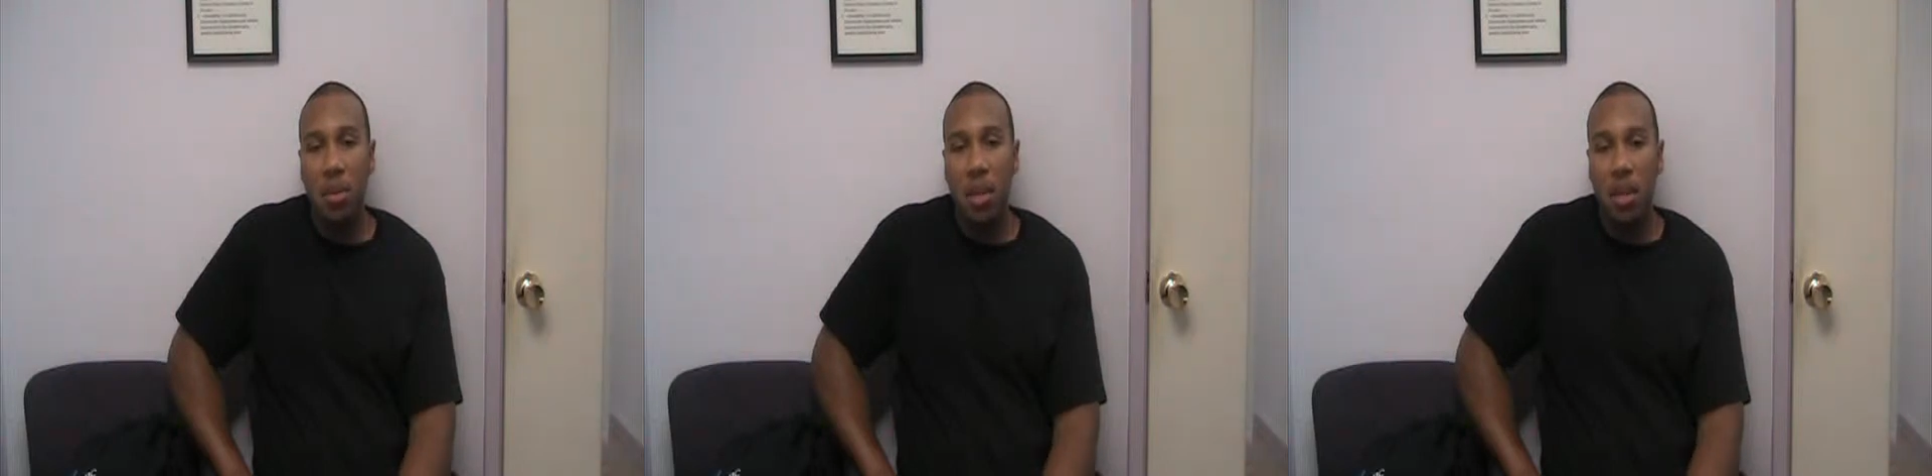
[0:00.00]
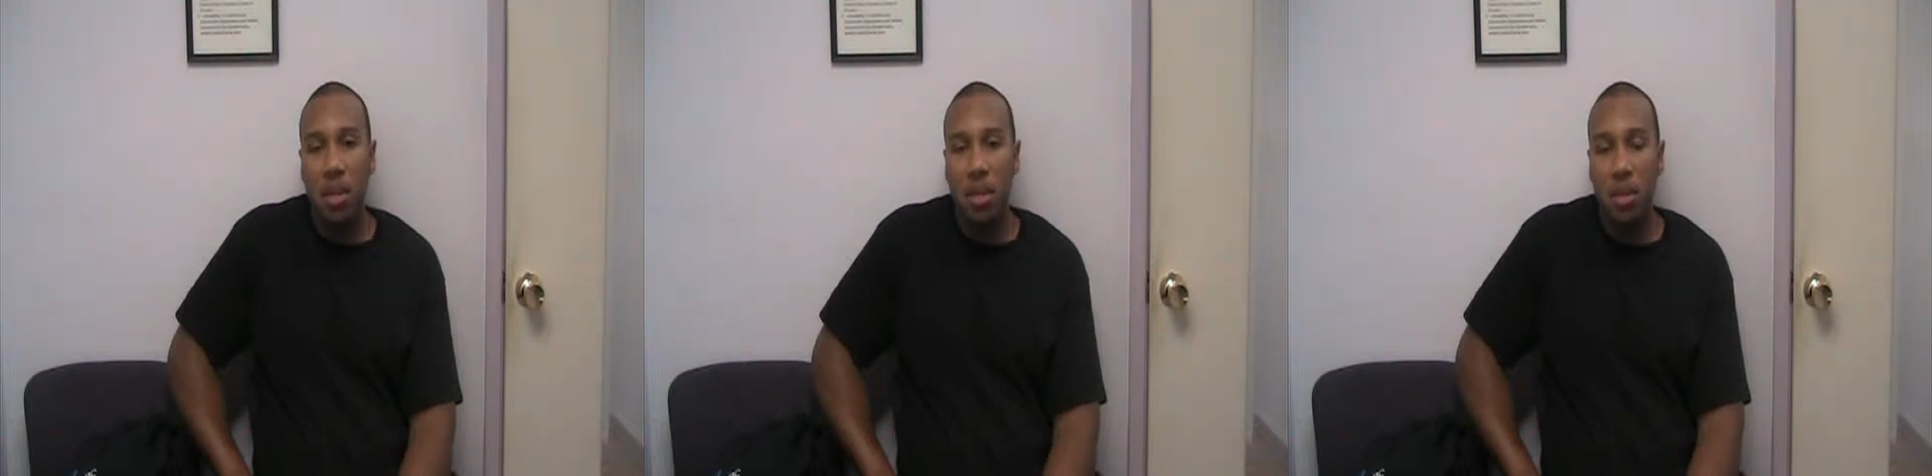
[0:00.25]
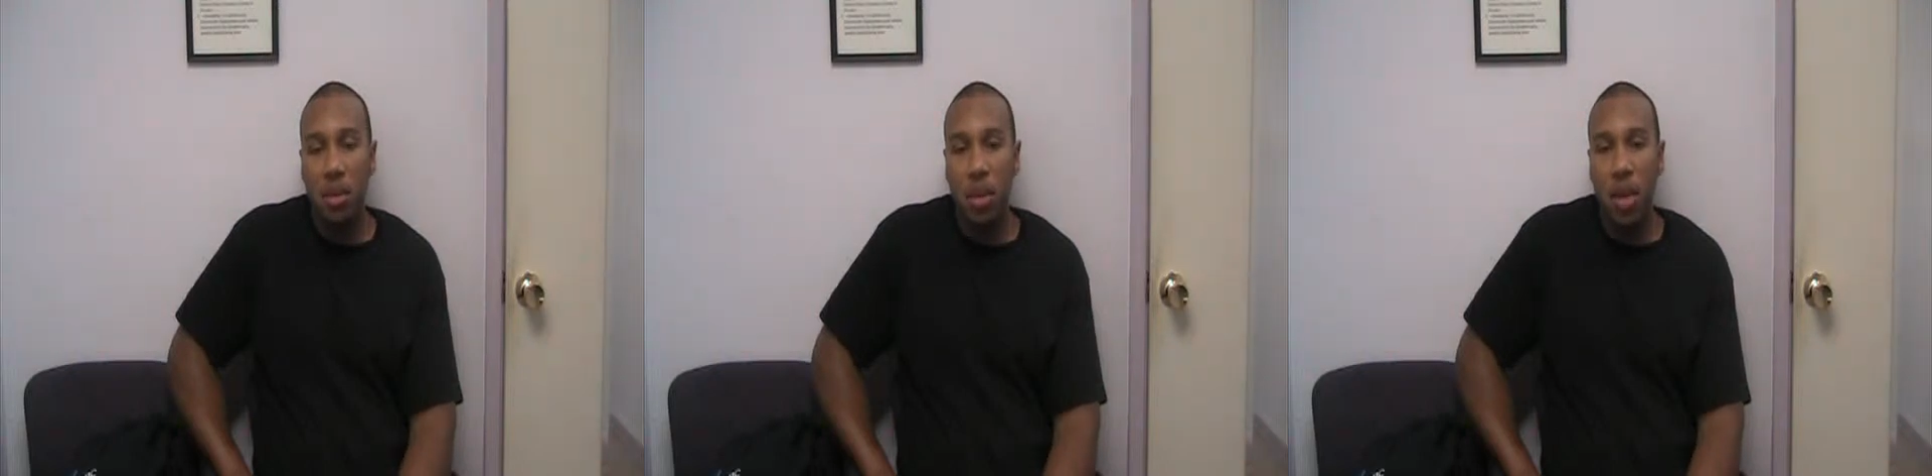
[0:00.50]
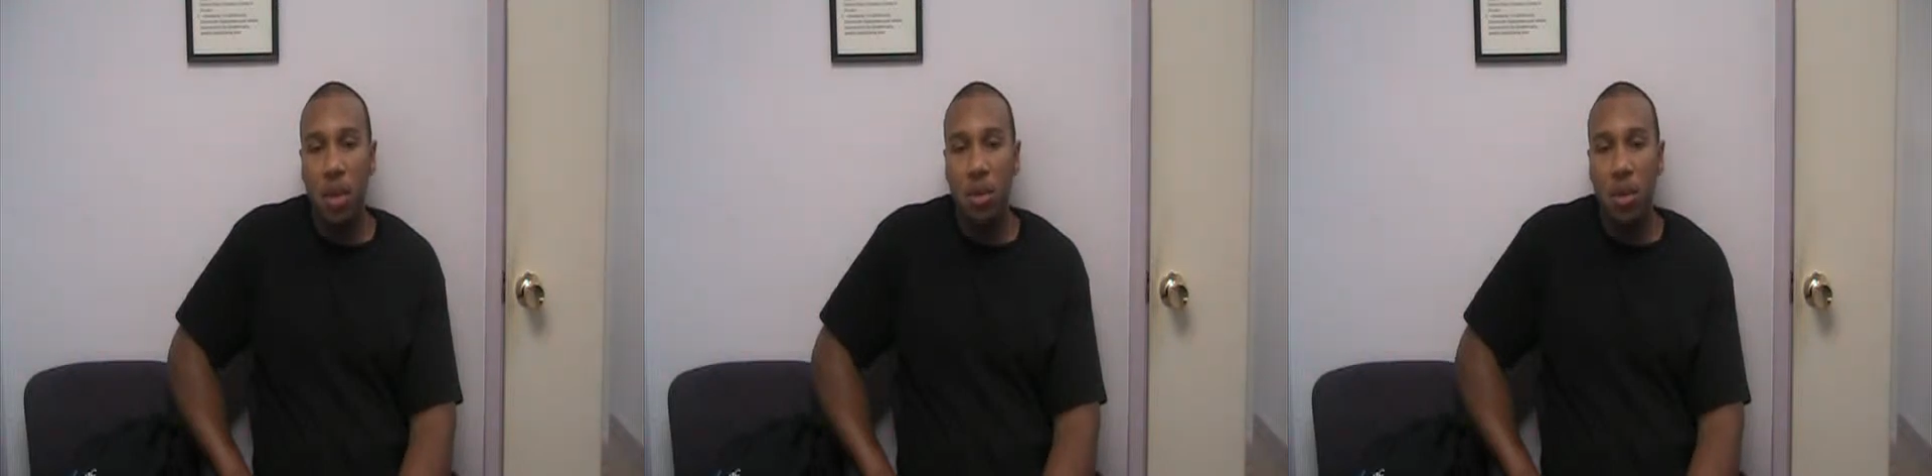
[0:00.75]
because of the way
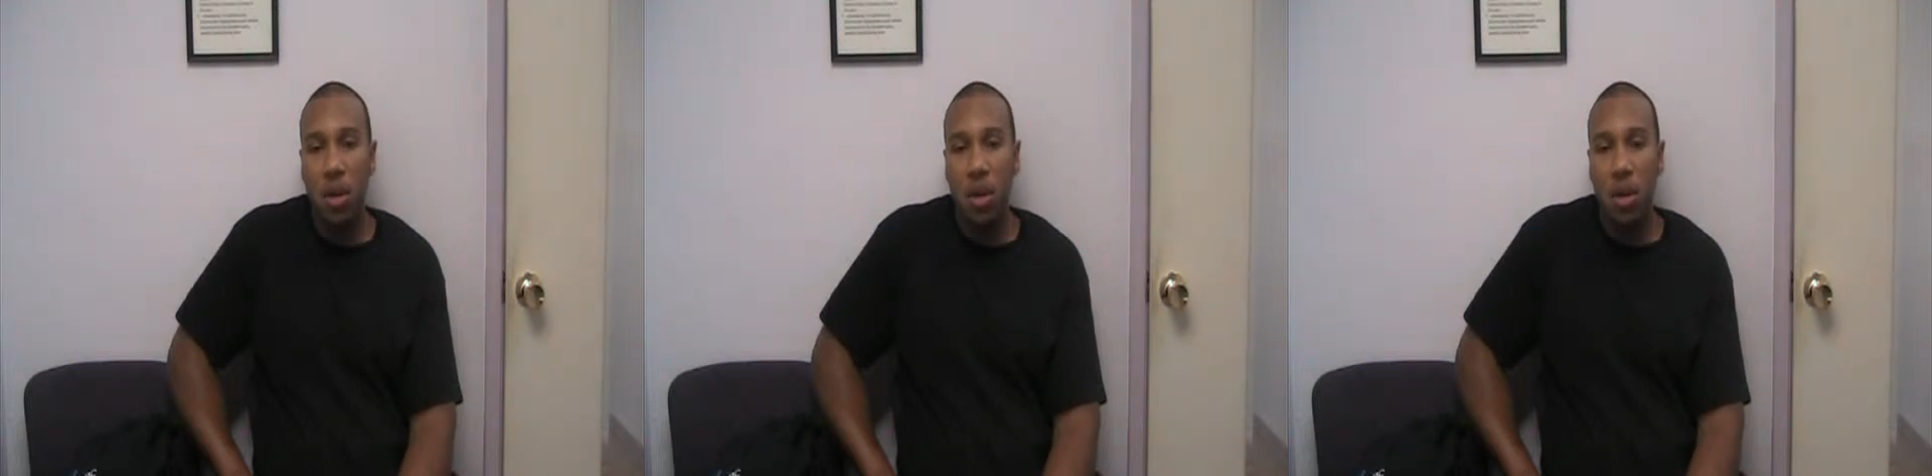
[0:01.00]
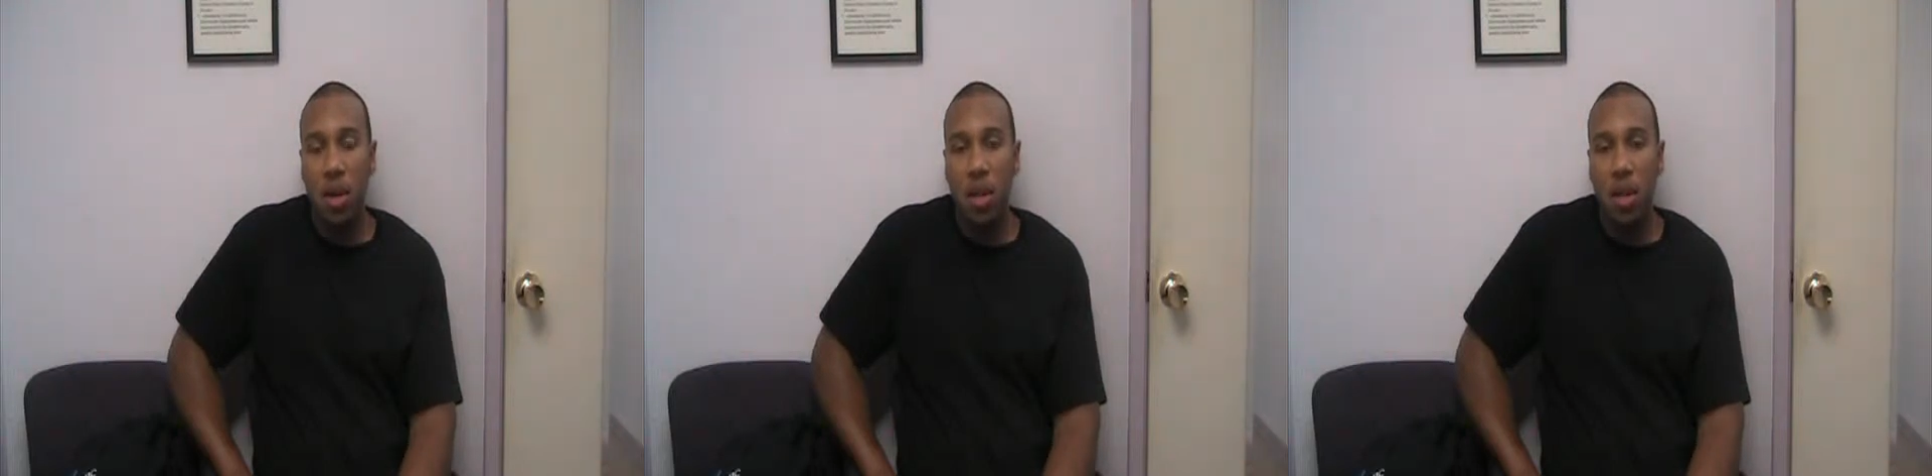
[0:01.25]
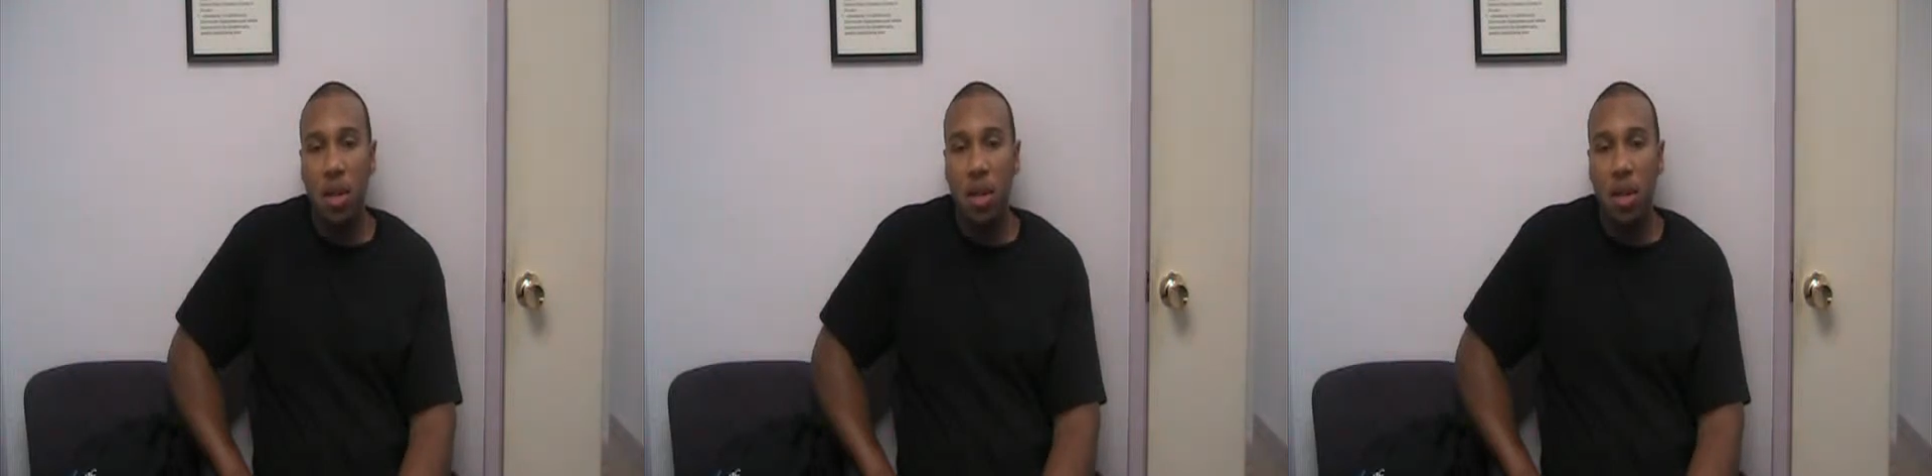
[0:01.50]
I walk and